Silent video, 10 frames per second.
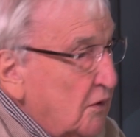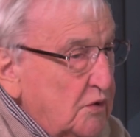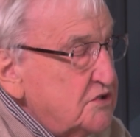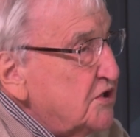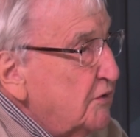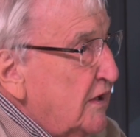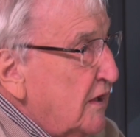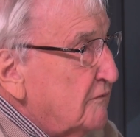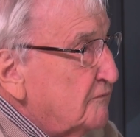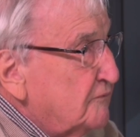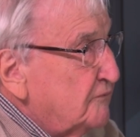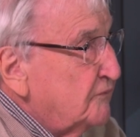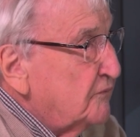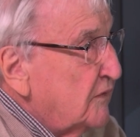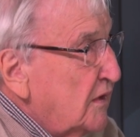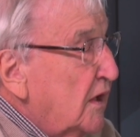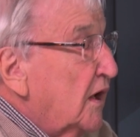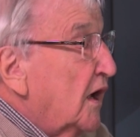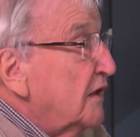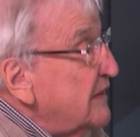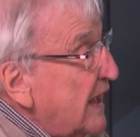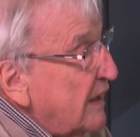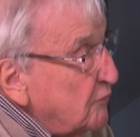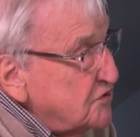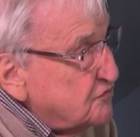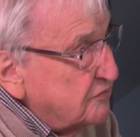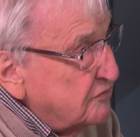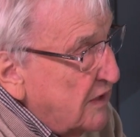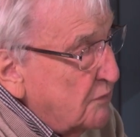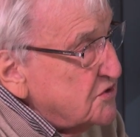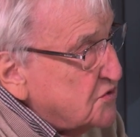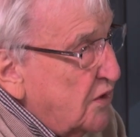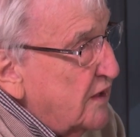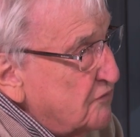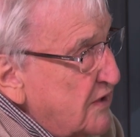We're doing it. And that was quite